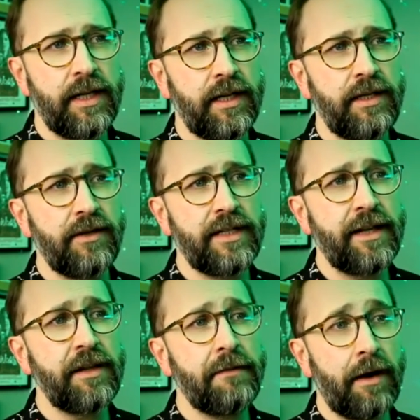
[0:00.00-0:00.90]
You can
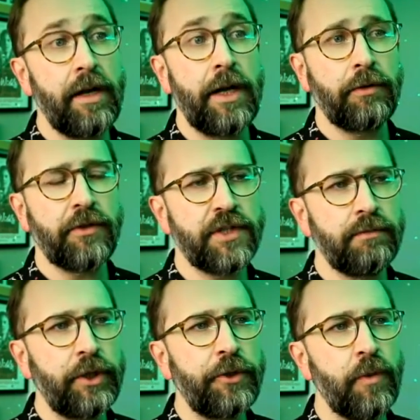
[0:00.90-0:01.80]
tell they're very old because the
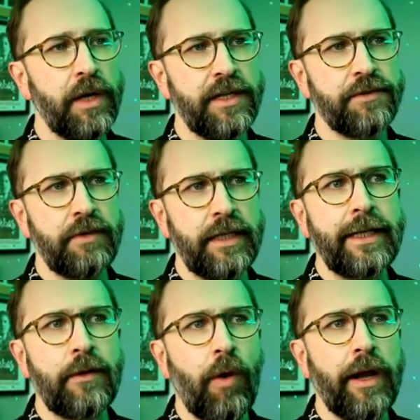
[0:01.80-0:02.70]
blue one is
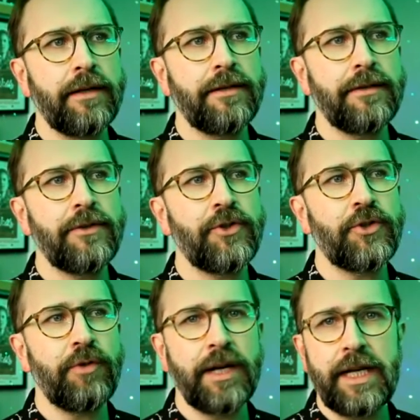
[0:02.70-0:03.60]
really quite
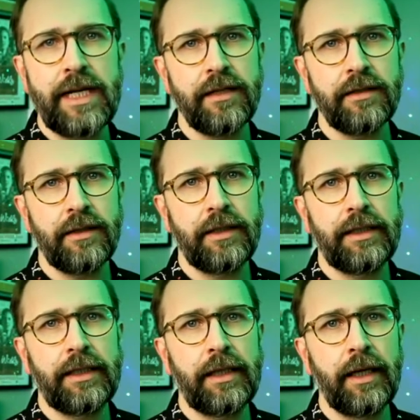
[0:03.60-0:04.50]
stringy and
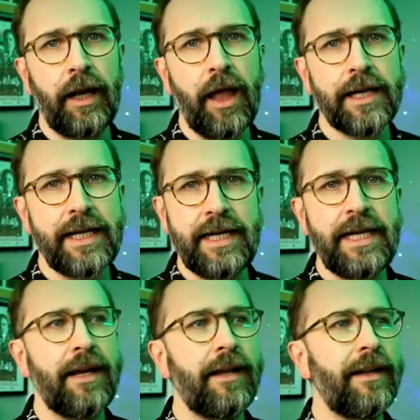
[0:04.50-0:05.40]

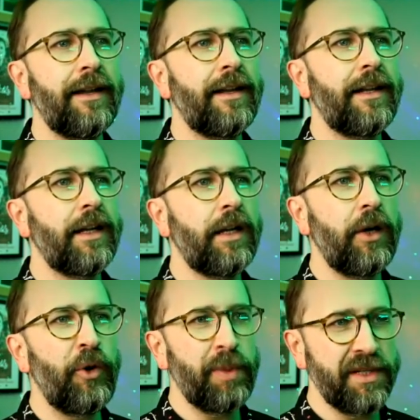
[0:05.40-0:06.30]
glucky,
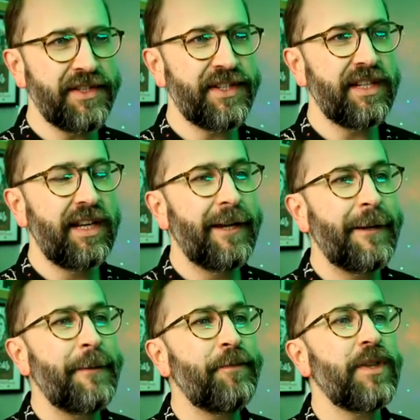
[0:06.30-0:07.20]
glupus.
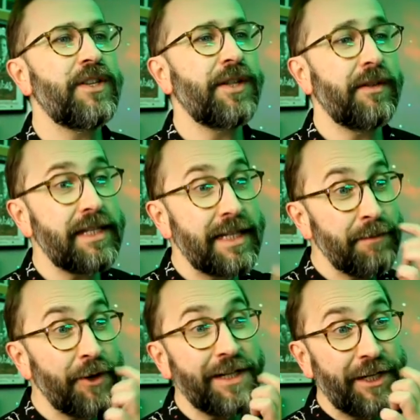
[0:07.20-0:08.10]
So this is
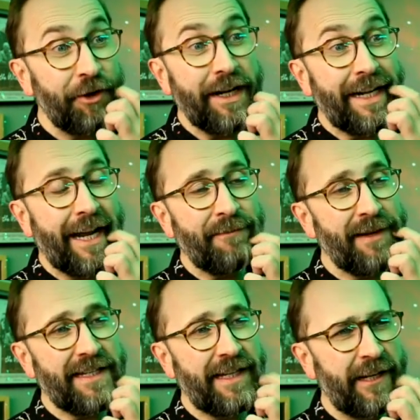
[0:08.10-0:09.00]
mostly green, and I'm
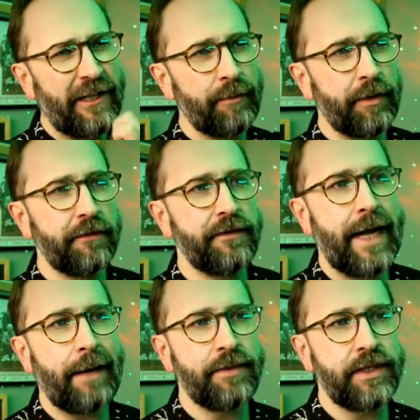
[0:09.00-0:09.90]
mixing in a couple of
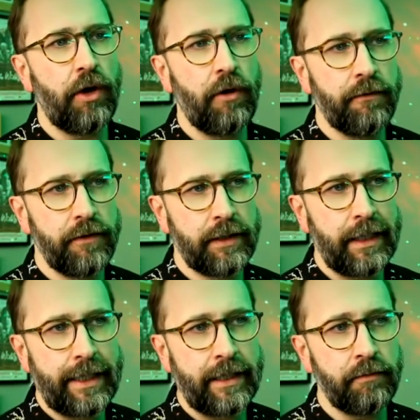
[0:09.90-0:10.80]
dabs of the
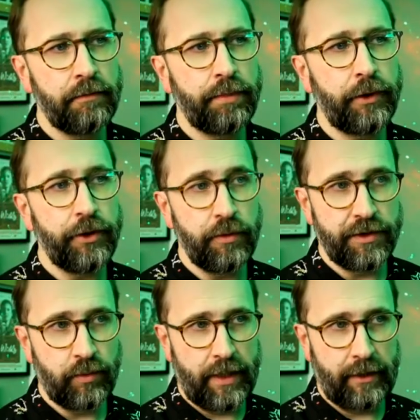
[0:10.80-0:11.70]
clear blue
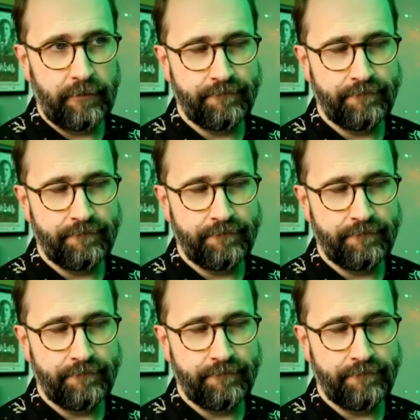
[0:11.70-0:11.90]
as well.